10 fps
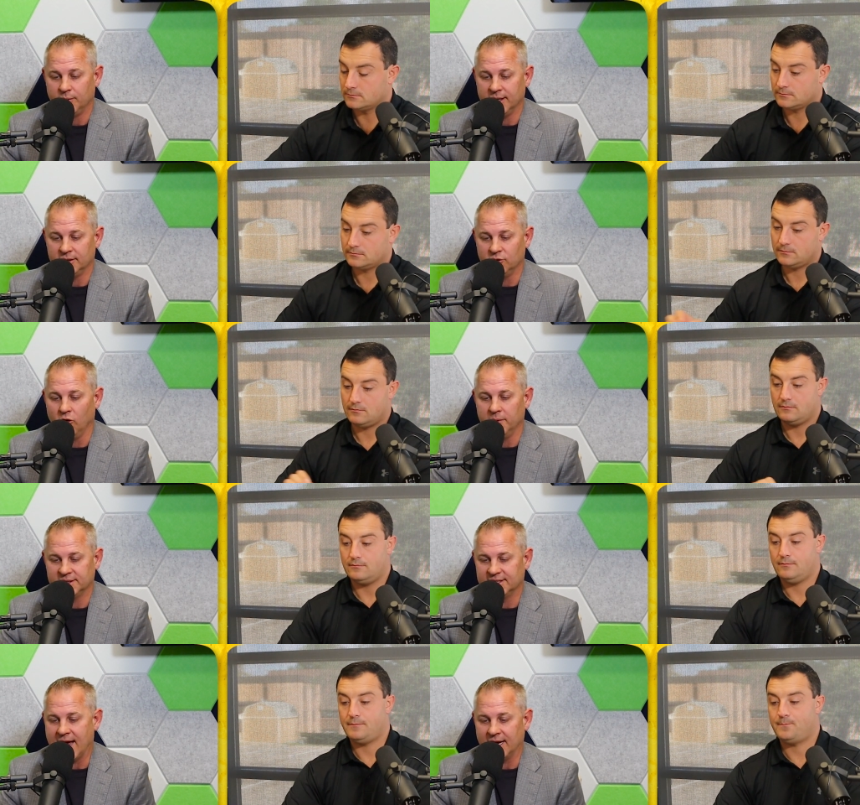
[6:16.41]
Speaker 1: But
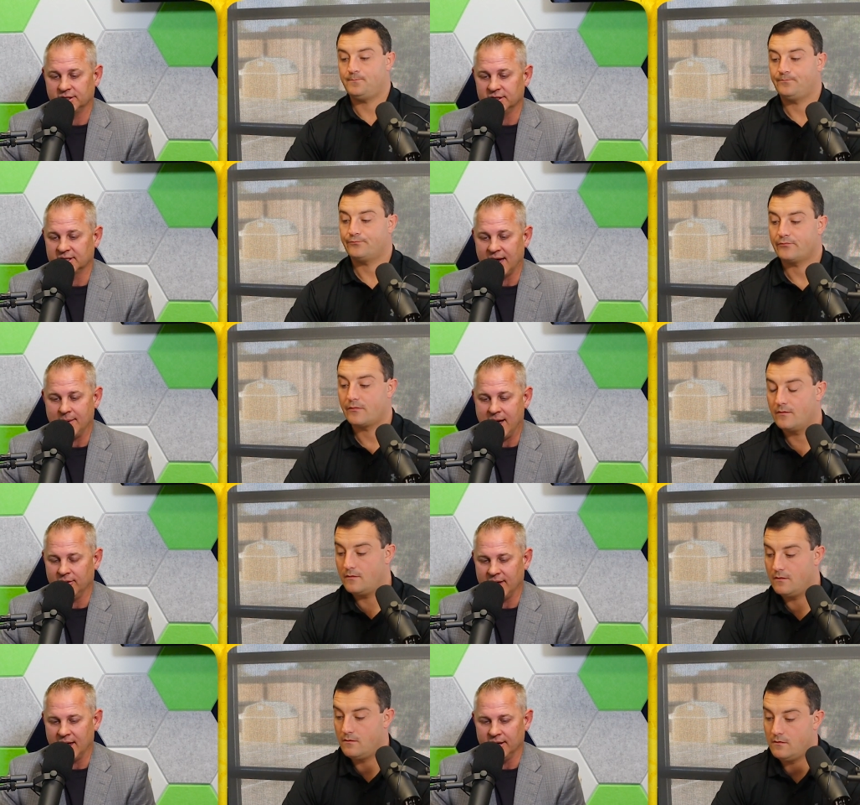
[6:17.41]
Goldman Sachs just came out
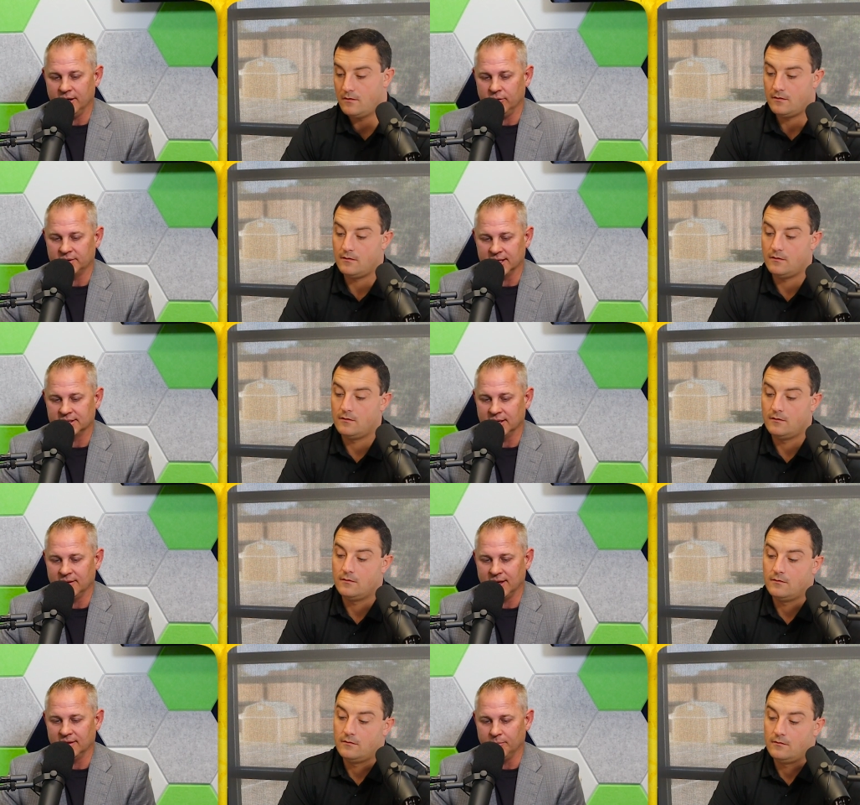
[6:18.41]
and they had a note that said
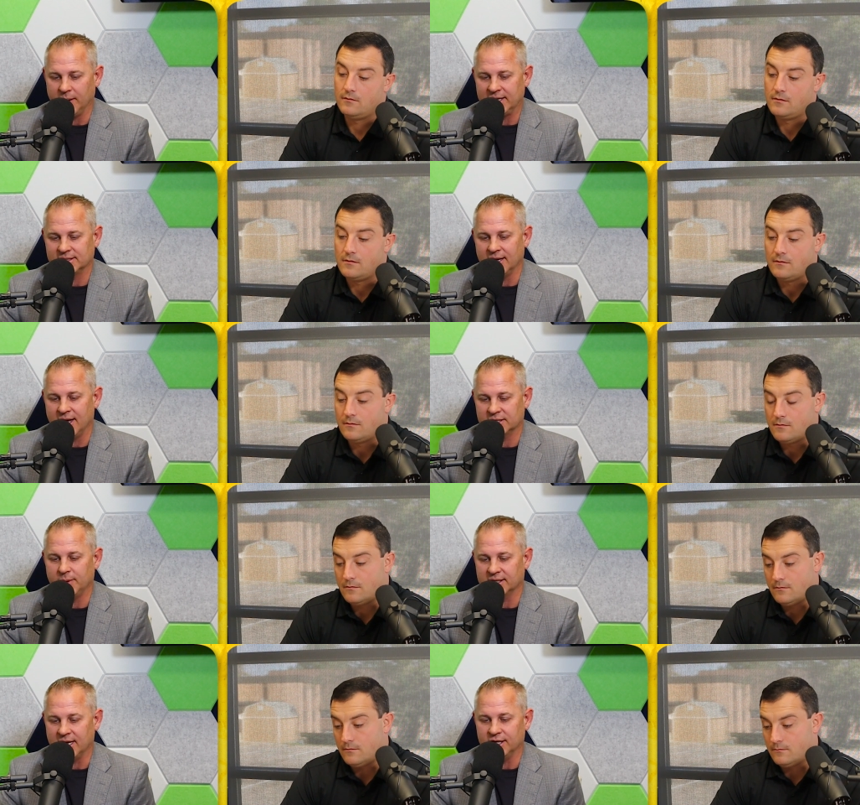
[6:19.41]
that the baseline
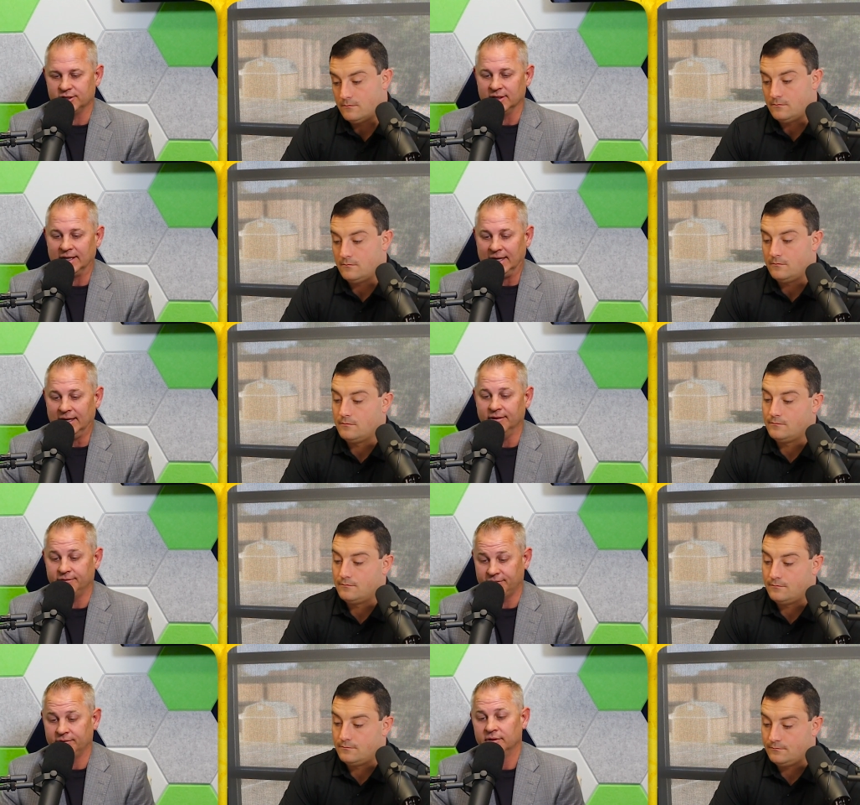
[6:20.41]
expectation,
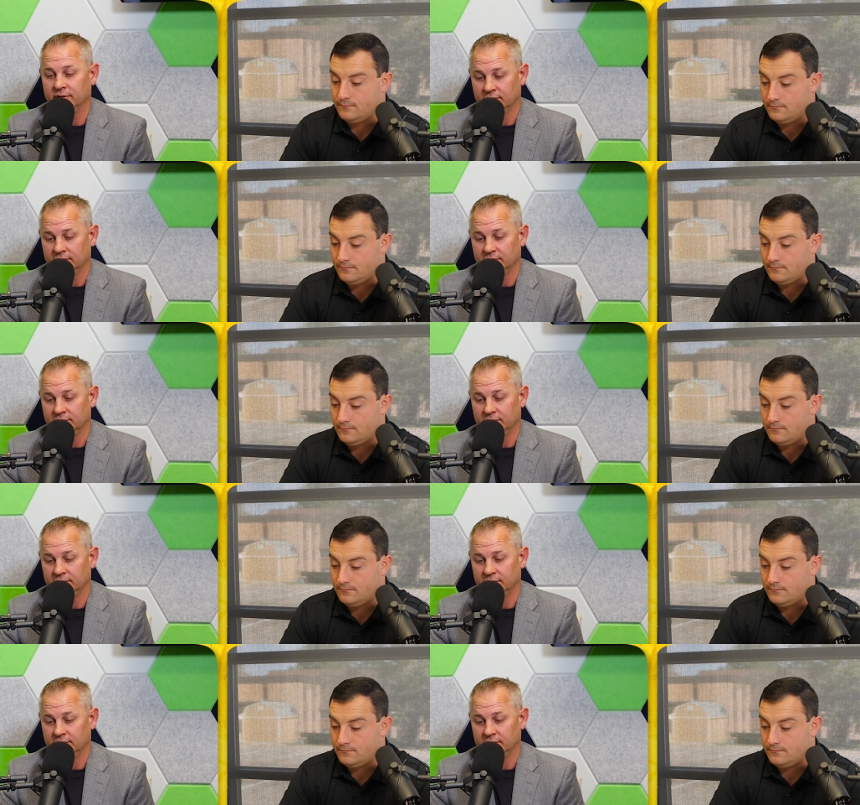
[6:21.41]
if